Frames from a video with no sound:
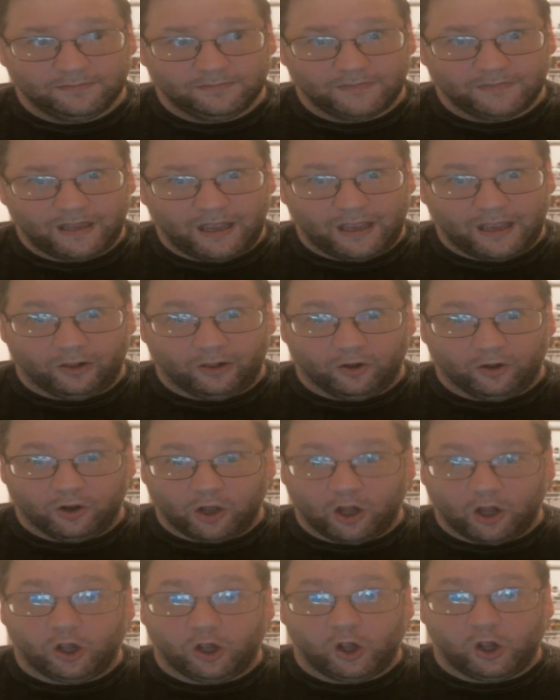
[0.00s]
and look a
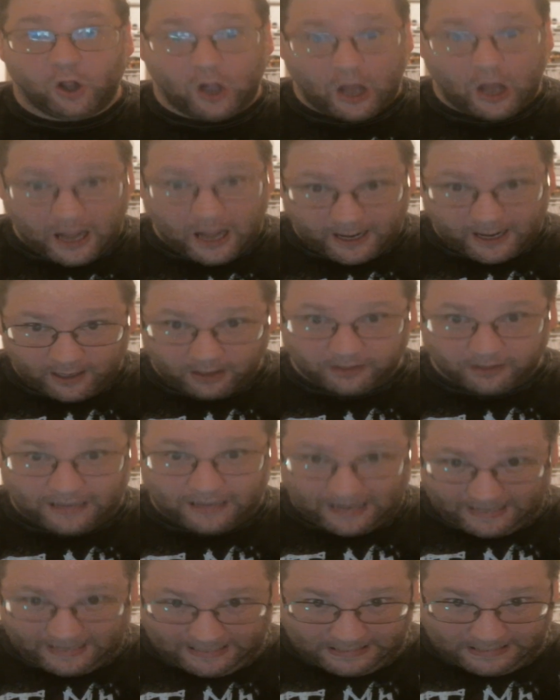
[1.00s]
lot
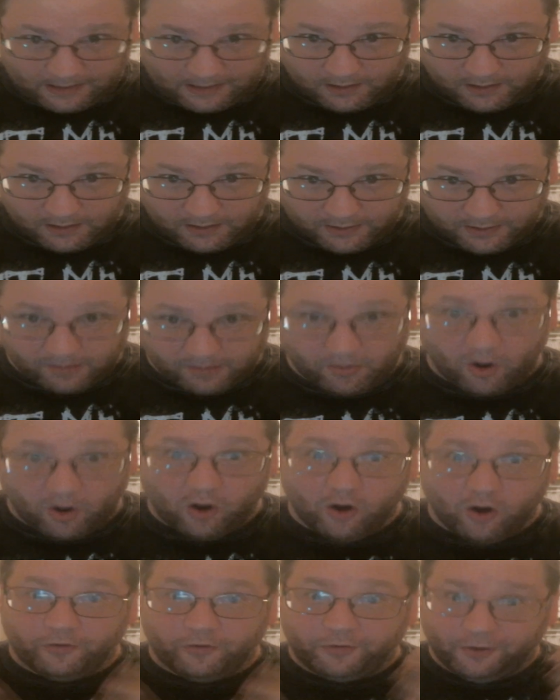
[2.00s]
alike, because of them
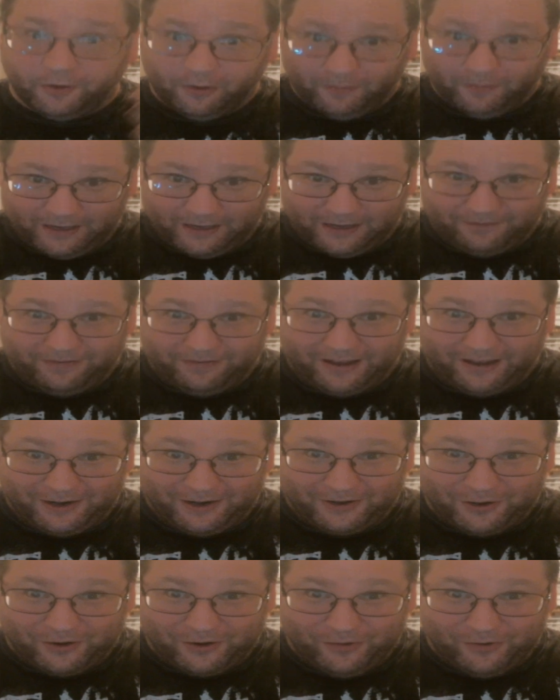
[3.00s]
all filming in
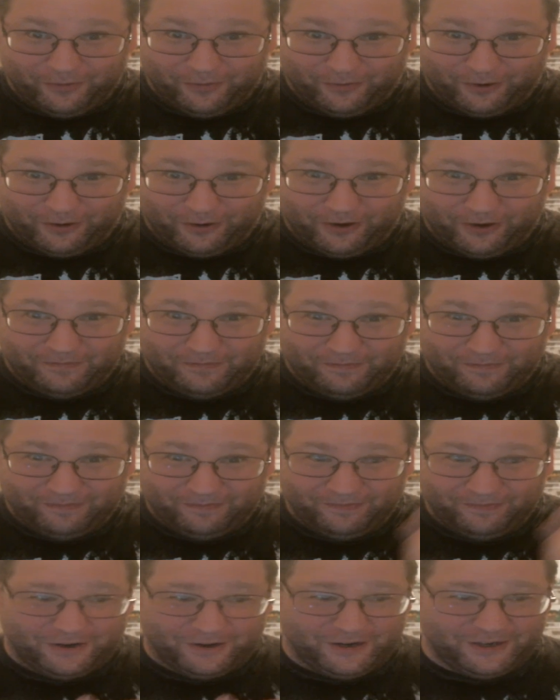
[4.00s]
Vancouver and
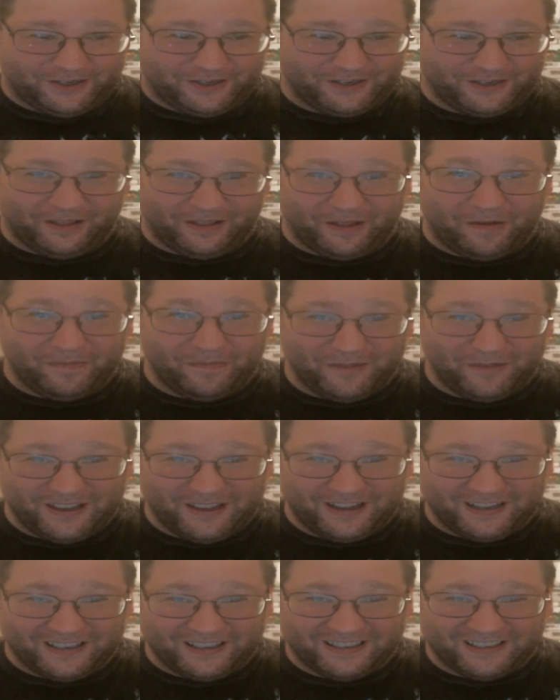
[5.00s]
British
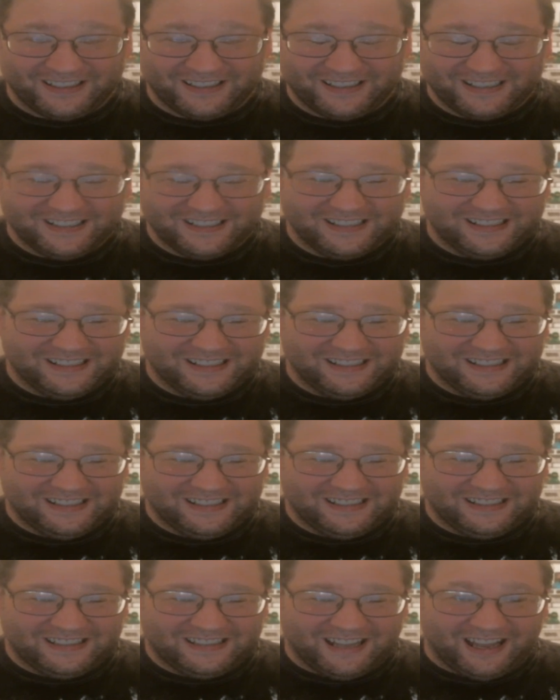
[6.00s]
Columbia,
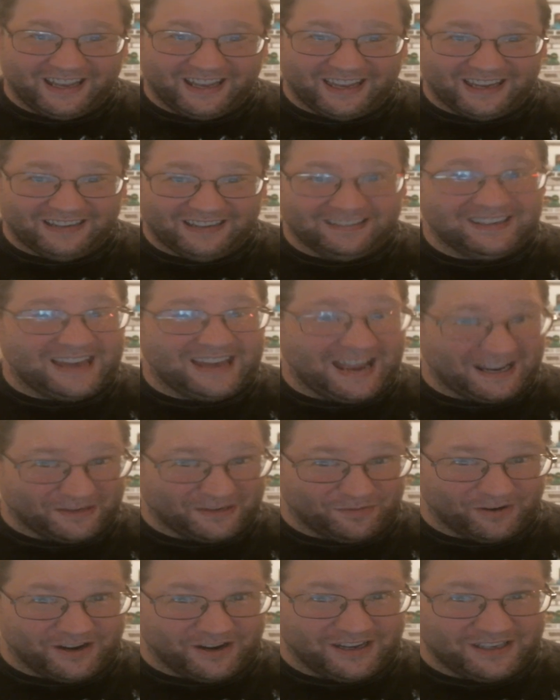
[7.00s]
again, tax
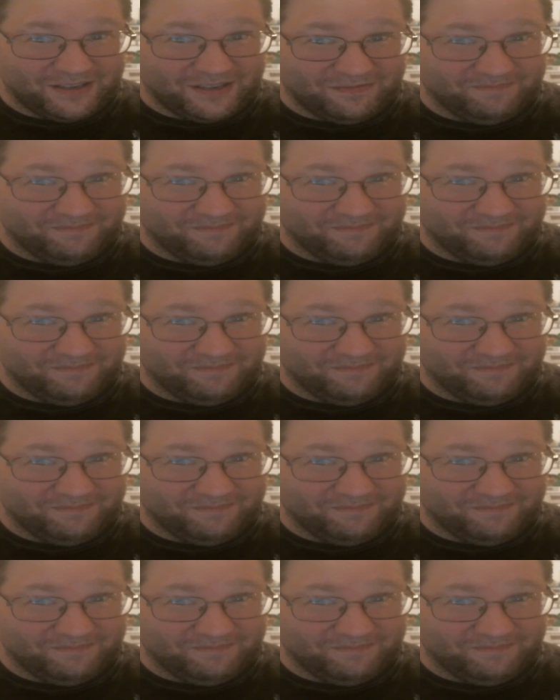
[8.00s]
breaks.